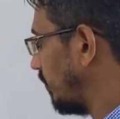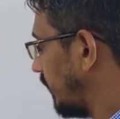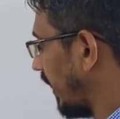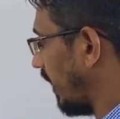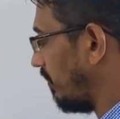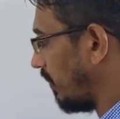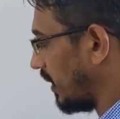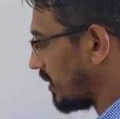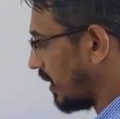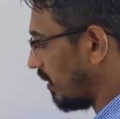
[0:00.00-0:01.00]
10
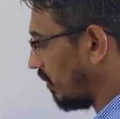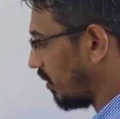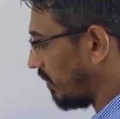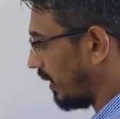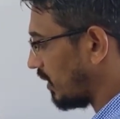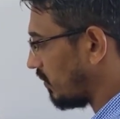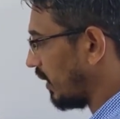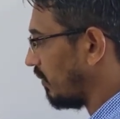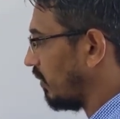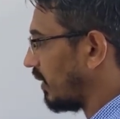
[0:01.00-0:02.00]
plus 10 volt, minus
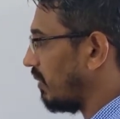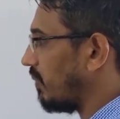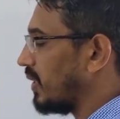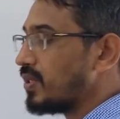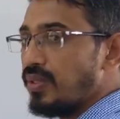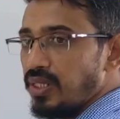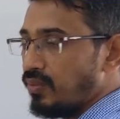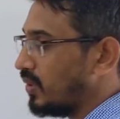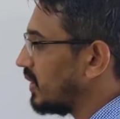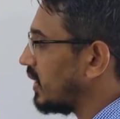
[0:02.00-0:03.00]
5 volt and plus
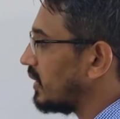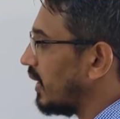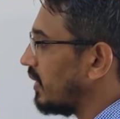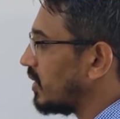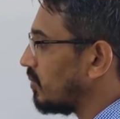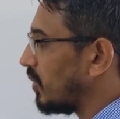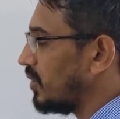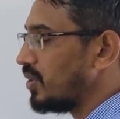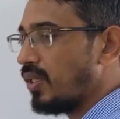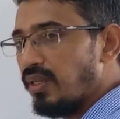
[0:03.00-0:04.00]
20 volt. This has highest
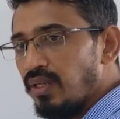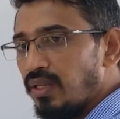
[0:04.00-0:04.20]
potential.